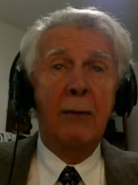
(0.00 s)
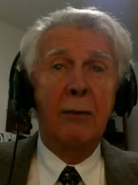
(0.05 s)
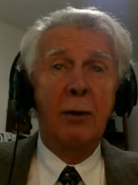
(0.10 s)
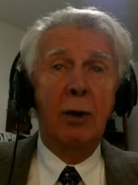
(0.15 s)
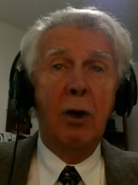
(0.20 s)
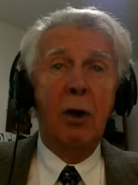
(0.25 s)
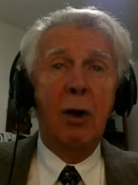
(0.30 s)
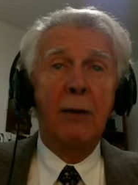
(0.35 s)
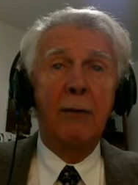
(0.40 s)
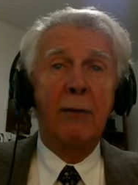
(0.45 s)
of
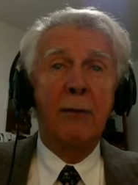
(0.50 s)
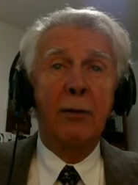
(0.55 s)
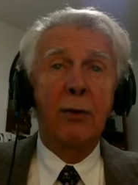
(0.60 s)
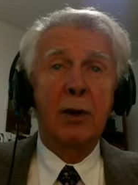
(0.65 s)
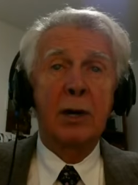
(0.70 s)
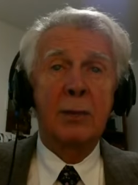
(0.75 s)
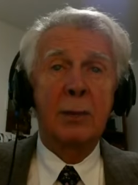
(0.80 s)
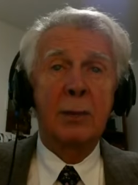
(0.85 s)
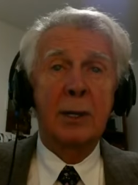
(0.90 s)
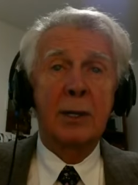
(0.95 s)
law
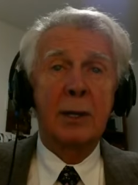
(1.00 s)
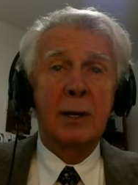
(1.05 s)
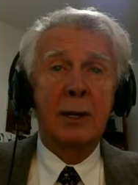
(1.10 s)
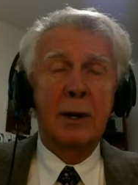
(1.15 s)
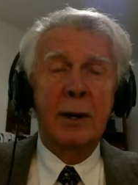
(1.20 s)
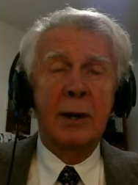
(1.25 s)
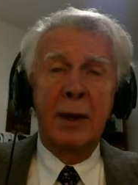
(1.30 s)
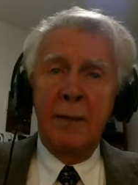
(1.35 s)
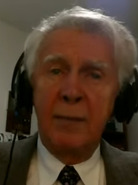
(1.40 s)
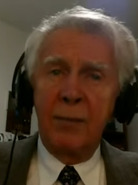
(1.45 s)
enforcement.
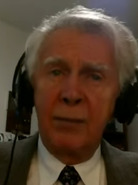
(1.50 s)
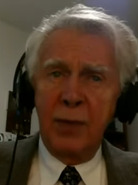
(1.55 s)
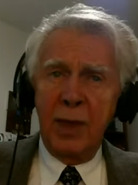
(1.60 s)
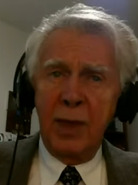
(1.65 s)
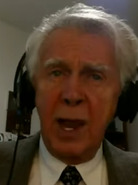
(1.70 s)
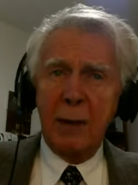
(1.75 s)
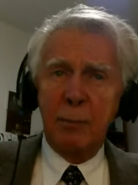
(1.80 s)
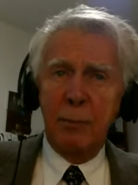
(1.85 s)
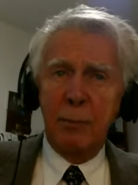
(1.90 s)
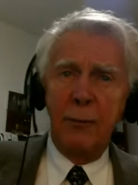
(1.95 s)

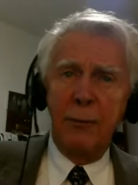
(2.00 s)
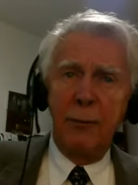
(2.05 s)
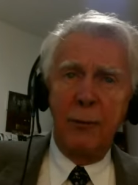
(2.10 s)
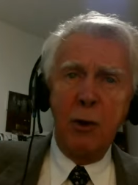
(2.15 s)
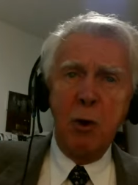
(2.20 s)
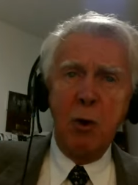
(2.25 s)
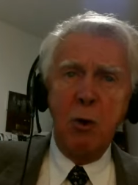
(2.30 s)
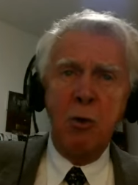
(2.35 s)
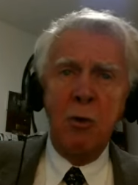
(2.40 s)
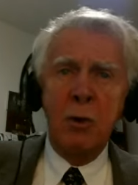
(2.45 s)
That
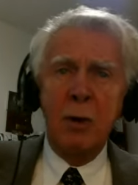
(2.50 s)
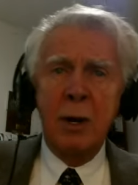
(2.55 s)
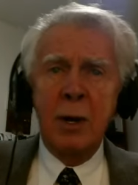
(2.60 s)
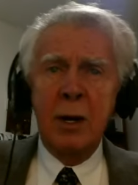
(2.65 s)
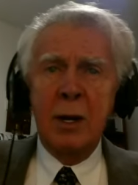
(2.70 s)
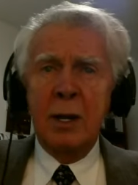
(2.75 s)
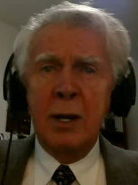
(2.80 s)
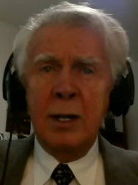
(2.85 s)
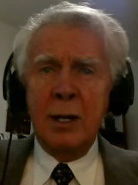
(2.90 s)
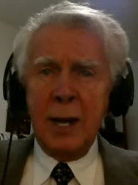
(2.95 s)
buffoon,
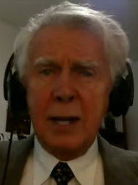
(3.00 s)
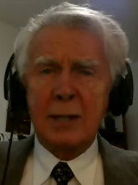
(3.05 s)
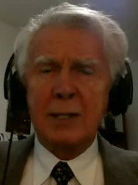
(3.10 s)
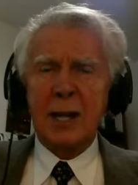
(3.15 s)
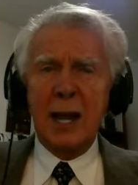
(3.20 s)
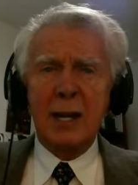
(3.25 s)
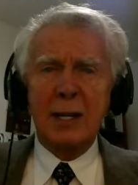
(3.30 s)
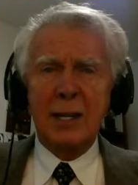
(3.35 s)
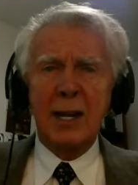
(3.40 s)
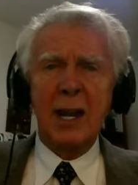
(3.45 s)

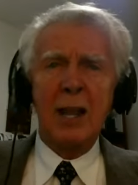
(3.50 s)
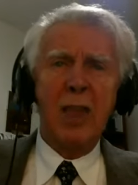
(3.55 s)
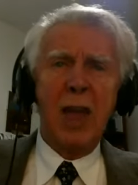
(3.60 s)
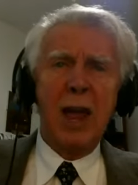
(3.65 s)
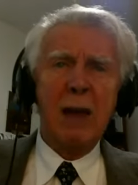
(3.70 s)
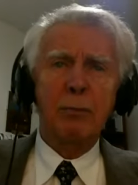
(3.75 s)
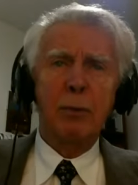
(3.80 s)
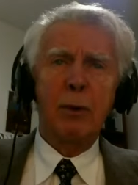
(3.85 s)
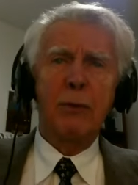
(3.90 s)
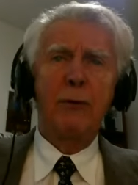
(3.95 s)
yes, I say
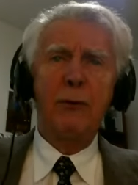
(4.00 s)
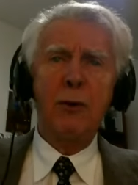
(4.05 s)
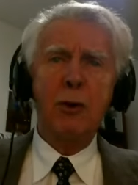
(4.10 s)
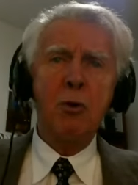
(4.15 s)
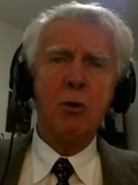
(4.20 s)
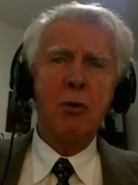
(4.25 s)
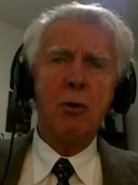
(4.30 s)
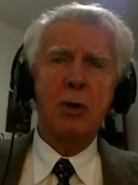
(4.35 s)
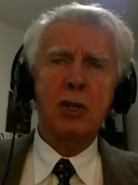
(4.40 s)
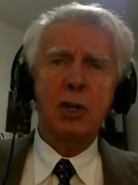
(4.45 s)
that
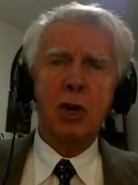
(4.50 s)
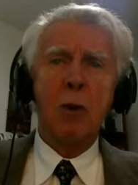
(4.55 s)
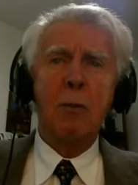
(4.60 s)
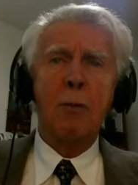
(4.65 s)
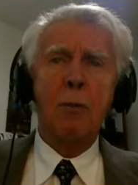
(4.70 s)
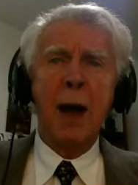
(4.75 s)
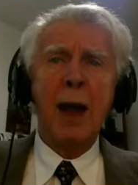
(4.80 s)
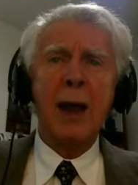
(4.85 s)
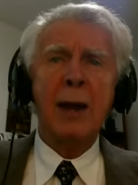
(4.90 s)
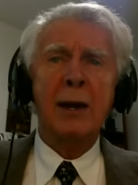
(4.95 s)
buffoon, Joe
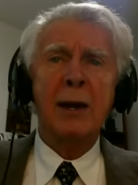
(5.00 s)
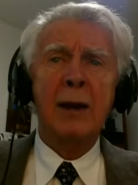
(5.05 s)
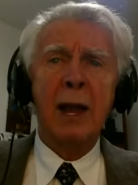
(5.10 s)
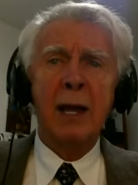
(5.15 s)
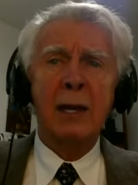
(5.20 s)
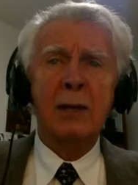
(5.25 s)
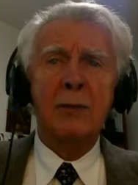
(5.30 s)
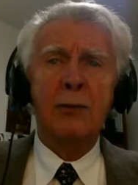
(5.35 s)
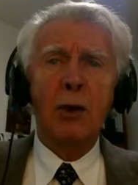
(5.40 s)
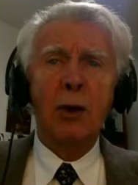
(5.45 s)
Biden,
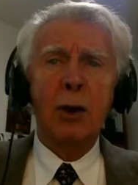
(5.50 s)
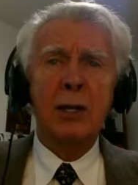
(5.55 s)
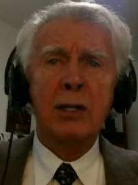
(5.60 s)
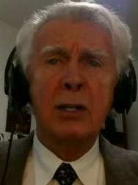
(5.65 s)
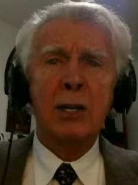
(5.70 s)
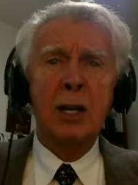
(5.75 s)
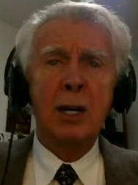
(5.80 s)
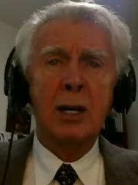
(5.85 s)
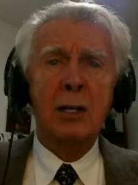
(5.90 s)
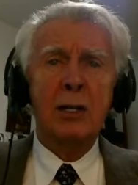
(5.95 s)
has
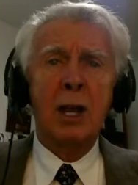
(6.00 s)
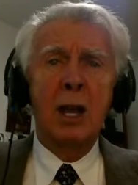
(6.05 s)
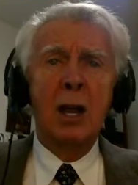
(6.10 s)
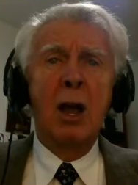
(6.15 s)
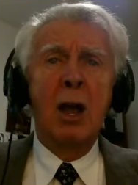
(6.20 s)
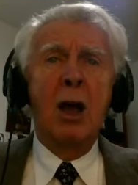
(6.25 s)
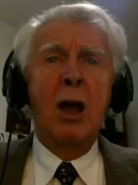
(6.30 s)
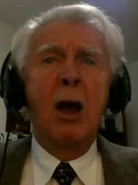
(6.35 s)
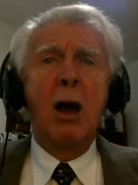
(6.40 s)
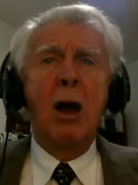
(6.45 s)
voiced his,
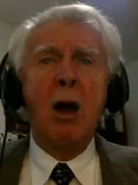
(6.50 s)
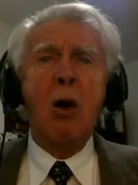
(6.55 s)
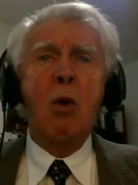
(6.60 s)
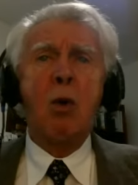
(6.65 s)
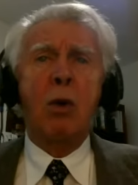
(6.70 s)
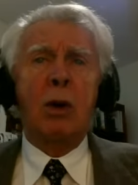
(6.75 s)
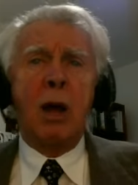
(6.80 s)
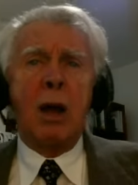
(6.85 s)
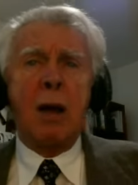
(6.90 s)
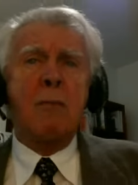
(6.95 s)

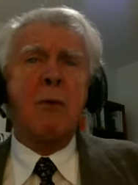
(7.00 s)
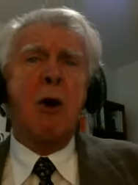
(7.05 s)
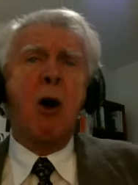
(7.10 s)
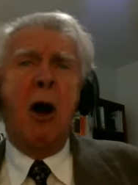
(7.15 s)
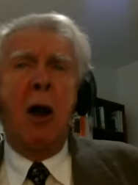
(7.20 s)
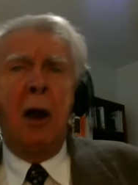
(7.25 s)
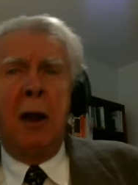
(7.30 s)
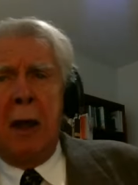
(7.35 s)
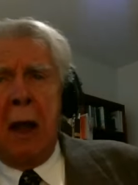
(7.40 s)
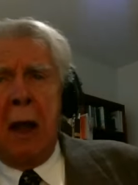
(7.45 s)
oh, come
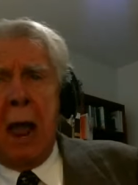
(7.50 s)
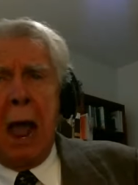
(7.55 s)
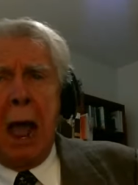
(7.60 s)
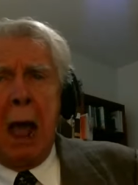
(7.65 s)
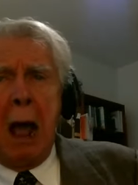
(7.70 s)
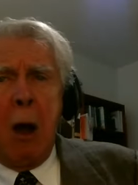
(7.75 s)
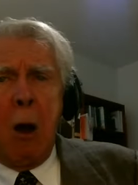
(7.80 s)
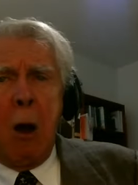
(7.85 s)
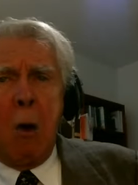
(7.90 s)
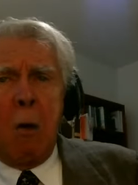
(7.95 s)
on
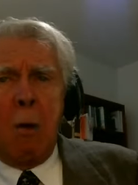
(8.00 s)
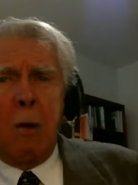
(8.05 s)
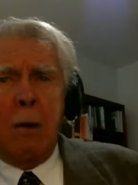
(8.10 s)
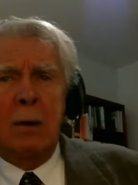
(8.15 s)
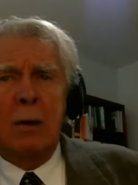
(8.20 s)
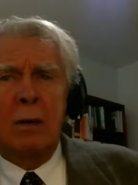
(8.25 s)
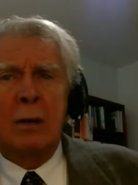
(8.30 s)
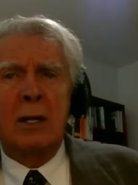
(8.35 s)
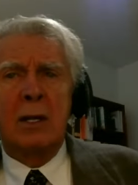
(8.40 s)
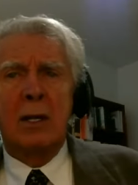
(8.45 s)
now,
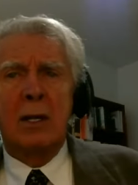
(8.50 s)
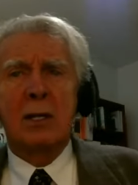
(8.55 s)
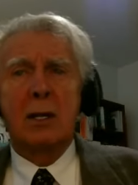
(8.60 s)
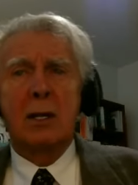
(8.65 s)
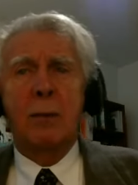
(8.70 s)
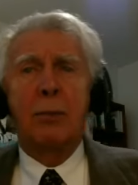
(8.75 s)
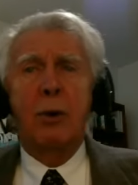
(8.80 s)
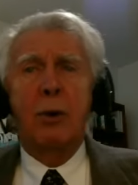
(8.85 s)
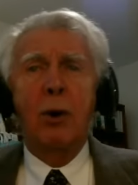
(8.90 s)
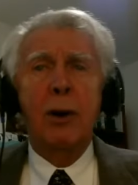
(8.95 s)

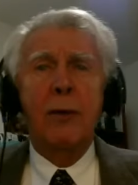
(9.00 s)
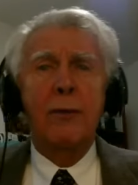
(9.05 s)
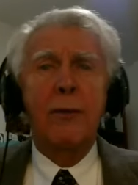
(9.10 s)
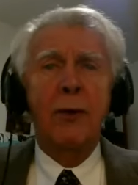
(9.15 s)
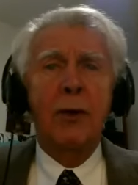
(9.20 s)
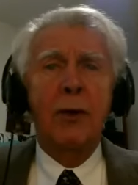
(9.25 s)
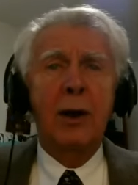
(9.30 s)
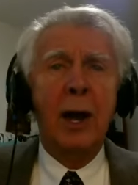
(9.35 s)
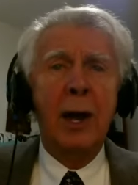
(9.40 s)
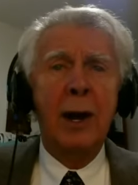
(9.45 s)
support
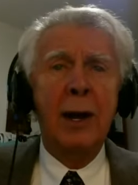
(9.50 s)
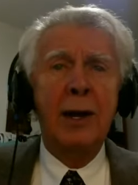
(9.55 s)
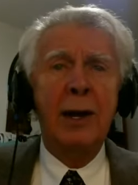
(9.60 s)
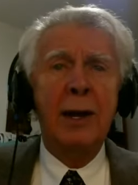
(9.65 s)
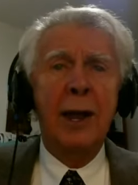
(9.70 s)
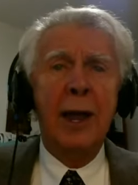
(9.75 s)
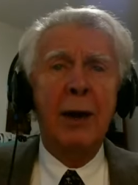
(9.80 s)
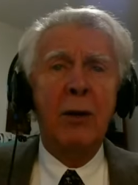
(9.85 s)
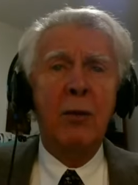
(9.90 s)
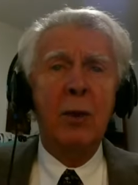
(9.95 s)
for cutting
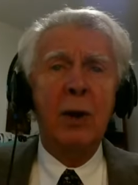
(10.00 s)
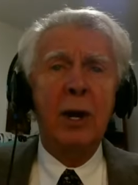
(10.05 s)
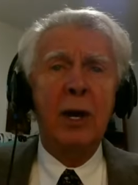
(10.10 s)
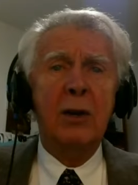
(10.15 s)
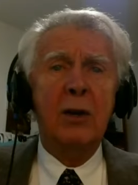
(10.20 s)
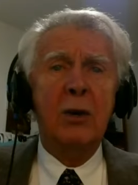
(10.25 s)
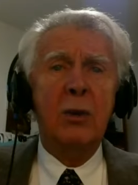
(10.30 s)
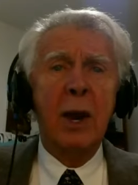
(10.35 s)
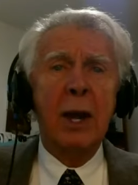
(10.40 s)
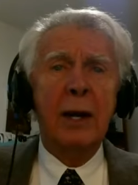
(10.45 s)
and
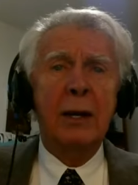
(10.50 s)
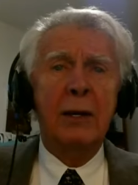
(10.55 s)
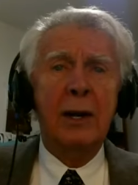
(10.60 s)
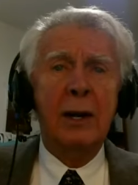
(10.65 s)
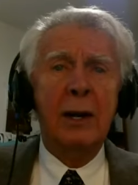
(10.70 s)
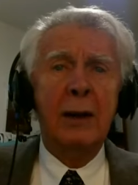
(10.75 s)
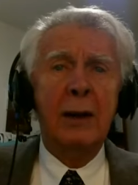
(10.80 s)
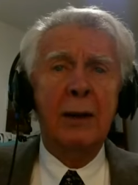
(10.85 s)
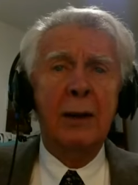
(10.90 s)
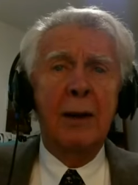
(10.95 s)

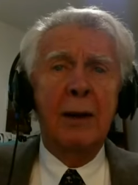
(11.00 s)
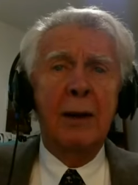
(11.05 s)
redirecting